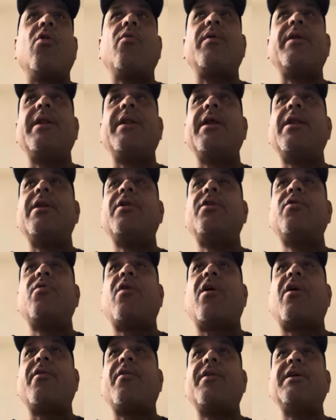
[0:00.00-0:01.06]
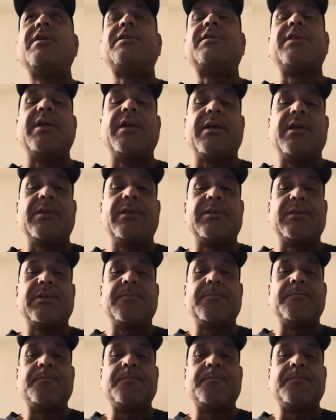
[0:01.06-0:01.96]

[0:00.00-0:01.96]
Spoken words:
we need to do all these things.